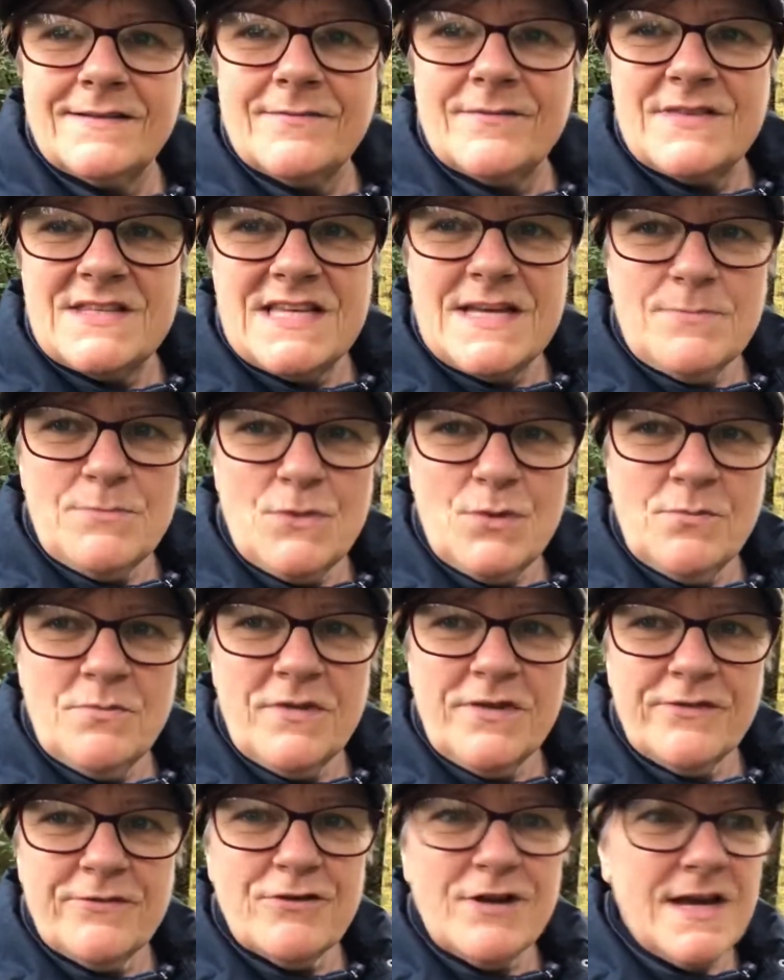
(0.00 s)
Tip number
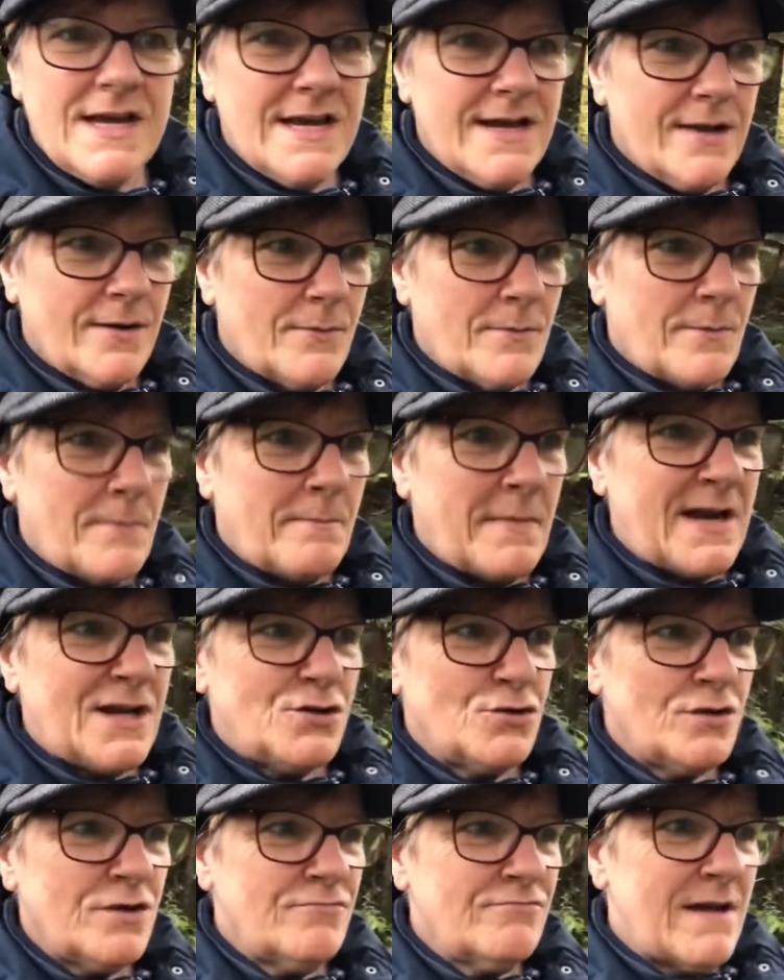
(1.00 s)
3, make
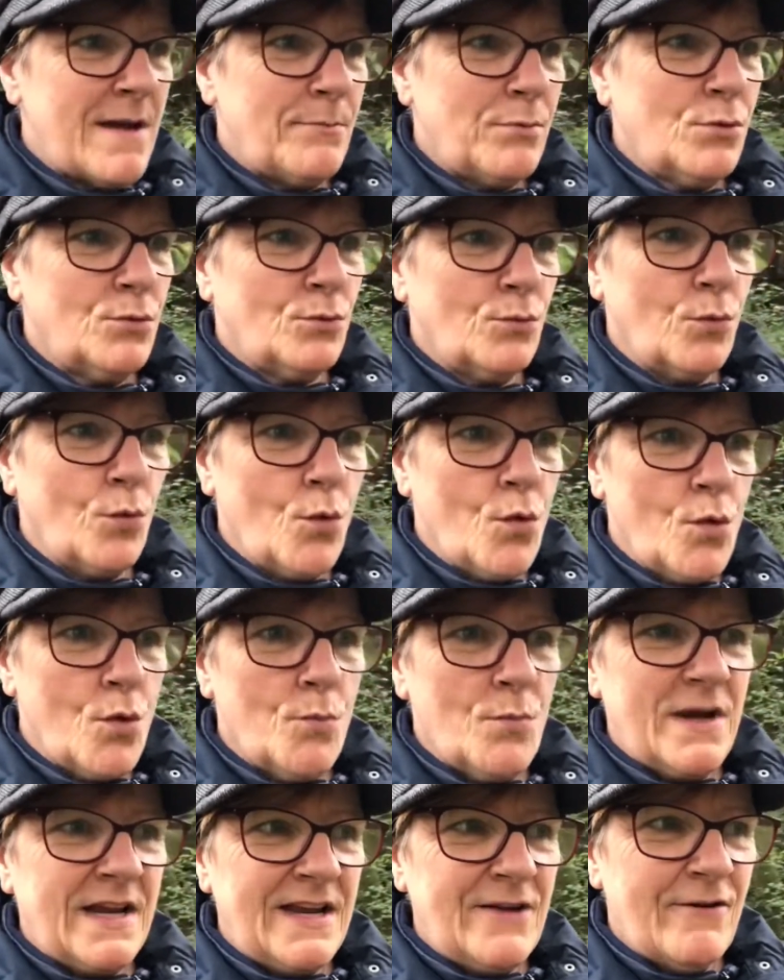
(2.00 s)
sure you wrap up
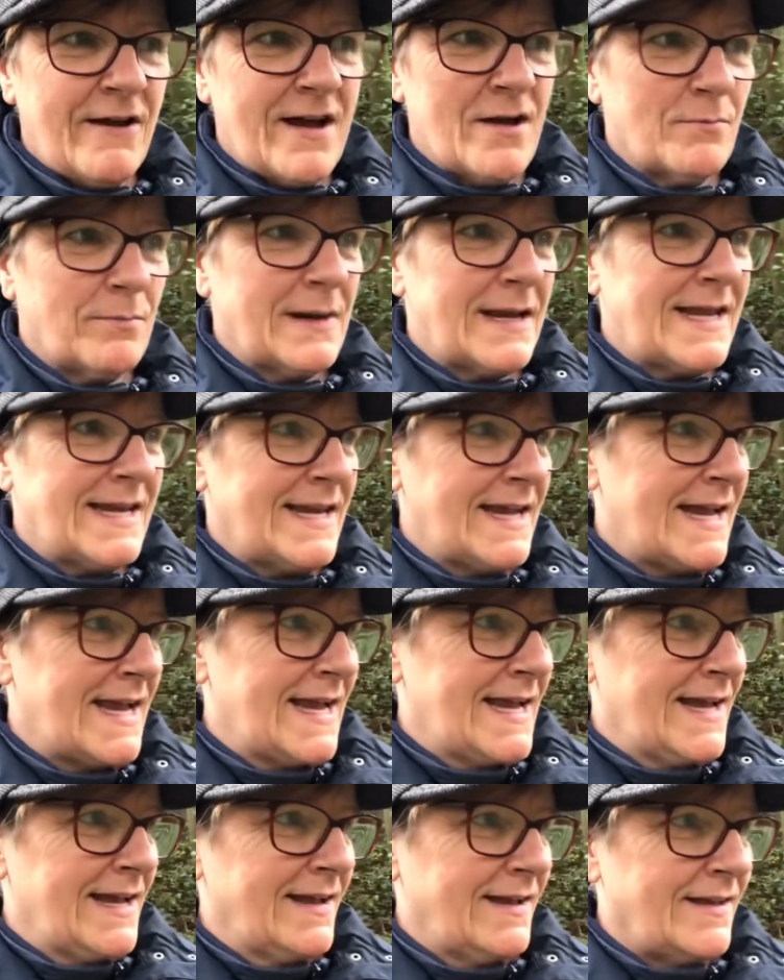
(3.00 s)
warm when you're out plein
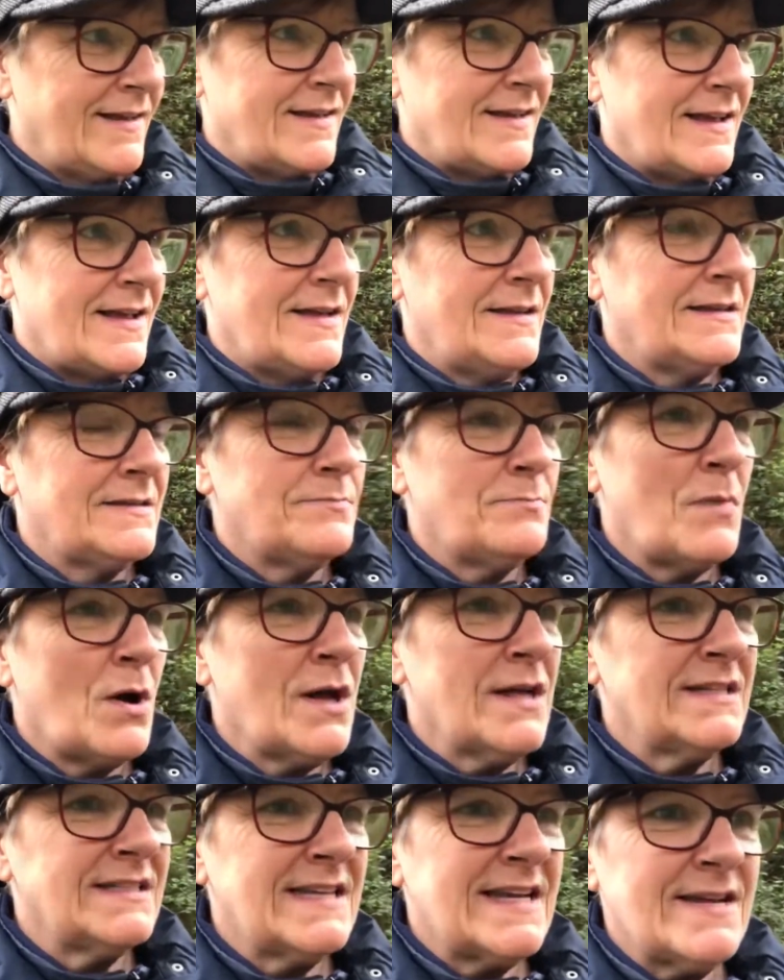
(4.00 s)
air. It
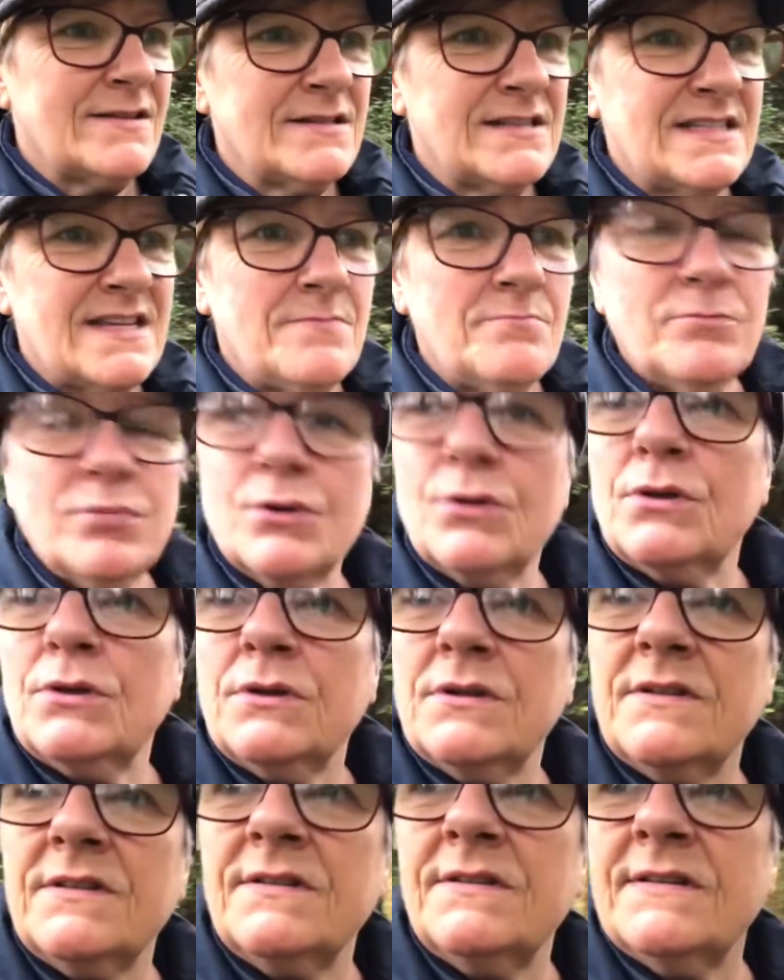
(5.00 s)
might sound
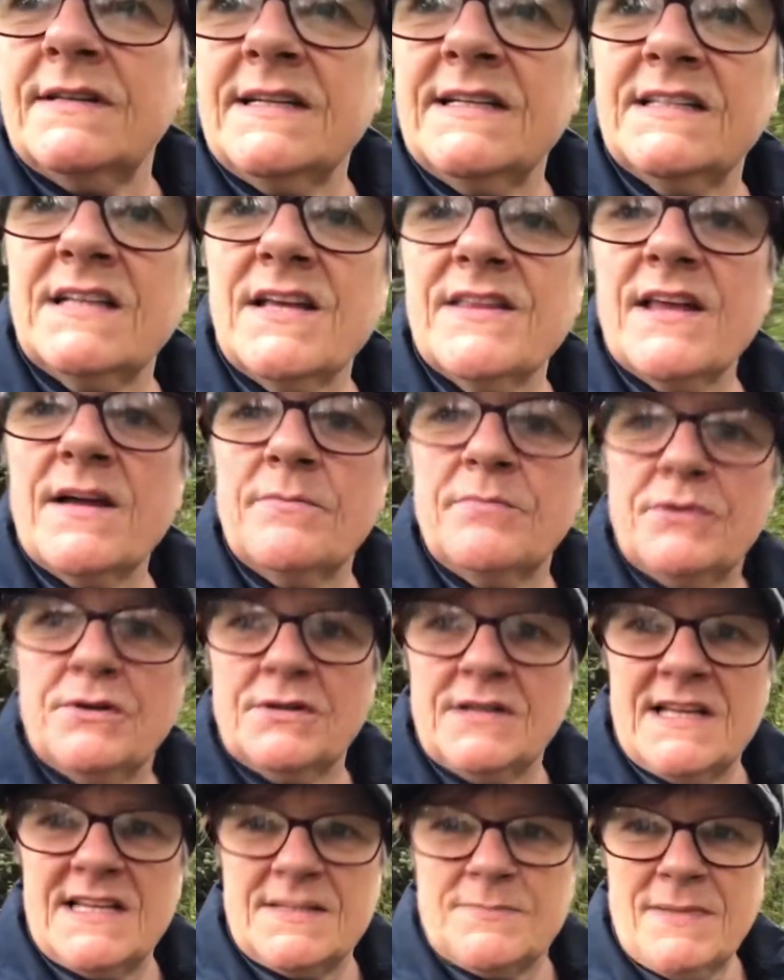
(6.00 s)
simple and things like that,
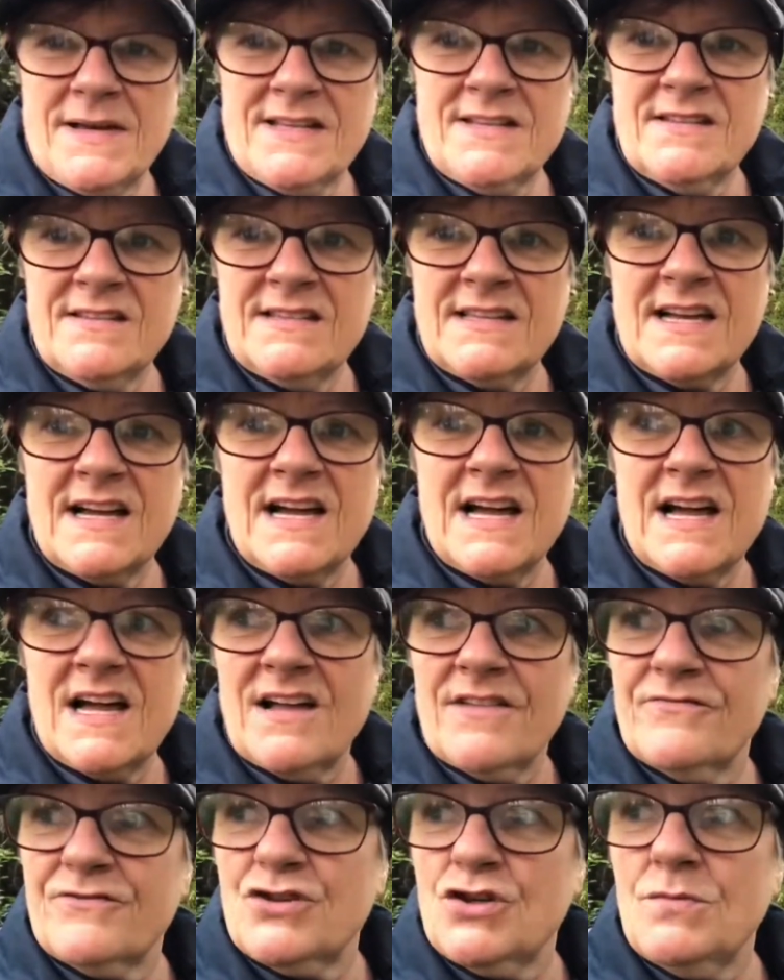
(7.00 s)
but it's better to
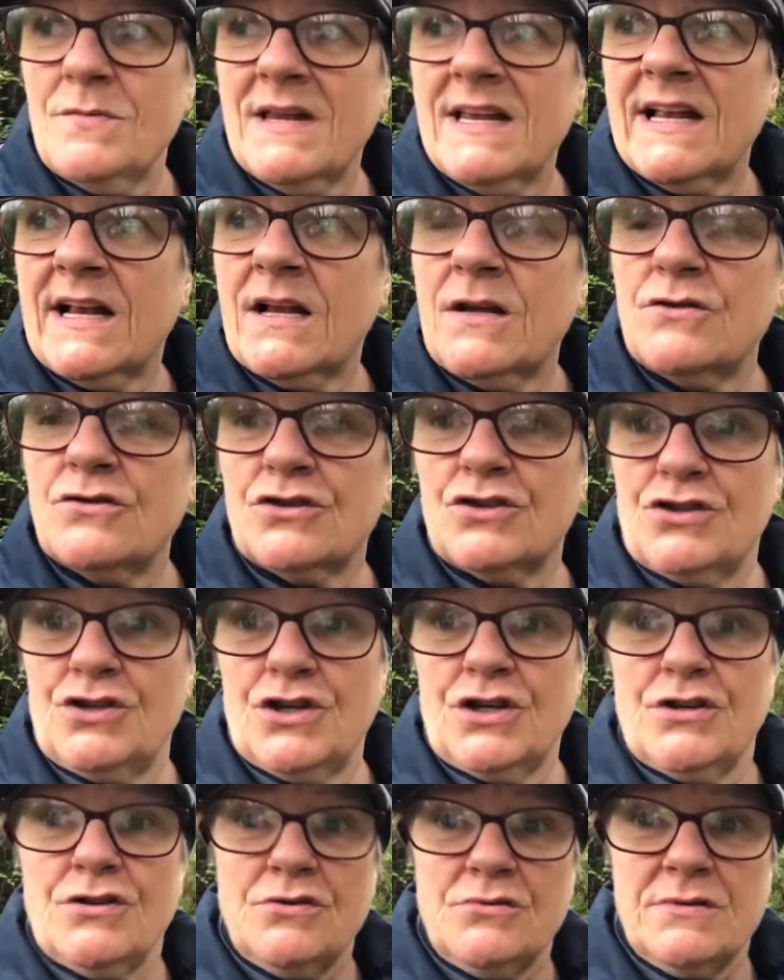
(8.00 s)
have too many clothes because
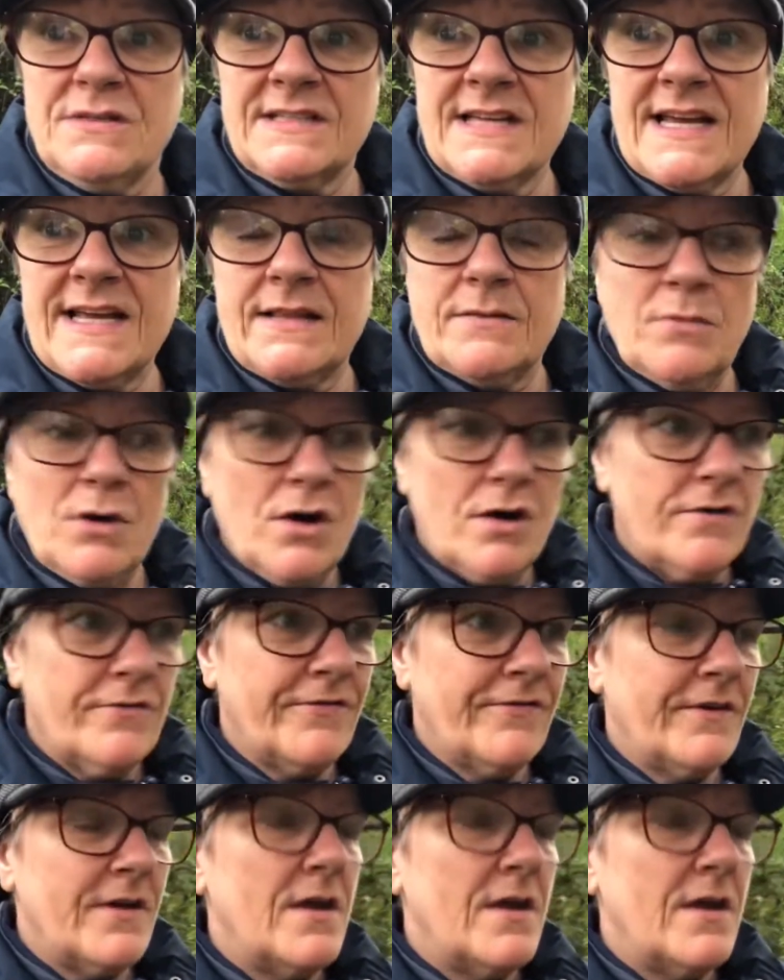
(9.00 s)
you can always take them off.